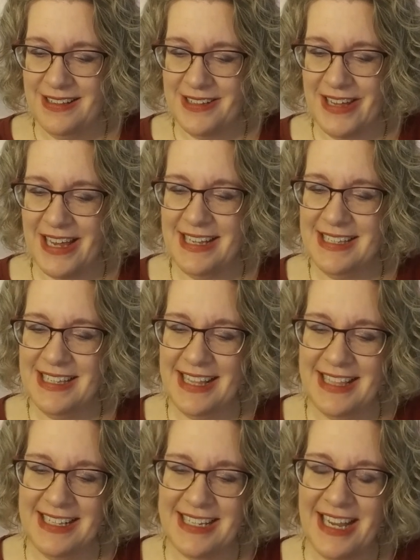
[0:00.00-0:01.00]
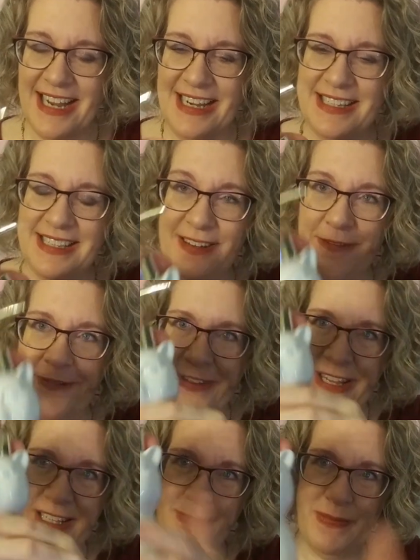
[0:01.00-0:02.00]
So yeah, it's not the tightest of
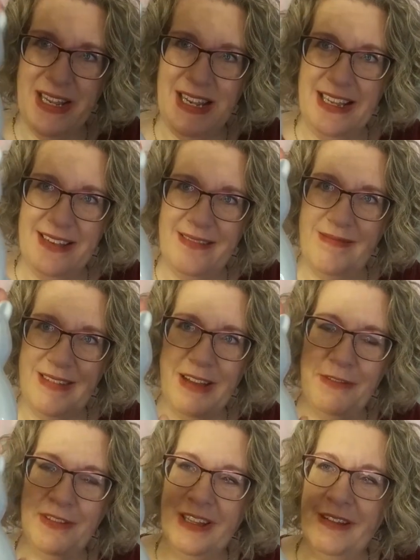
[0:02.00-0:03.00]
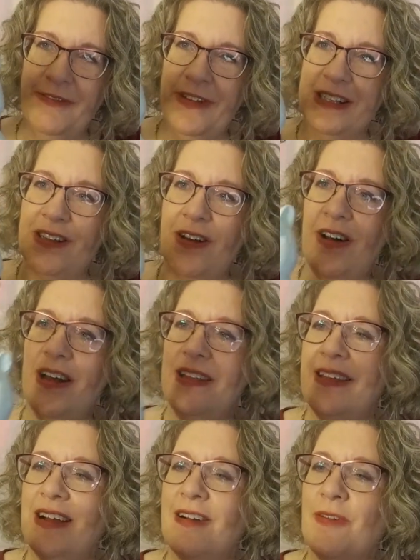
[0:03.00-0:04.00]
fits, but it definitely fits on
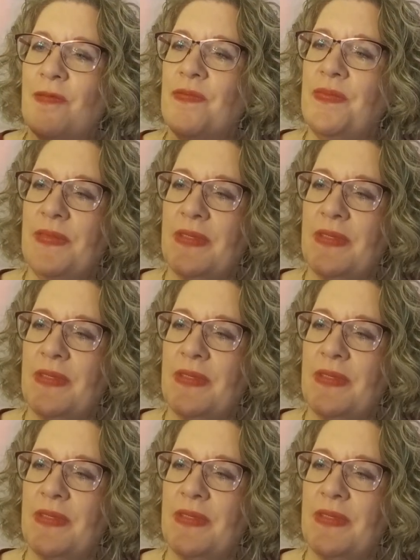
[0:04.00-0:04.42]
there.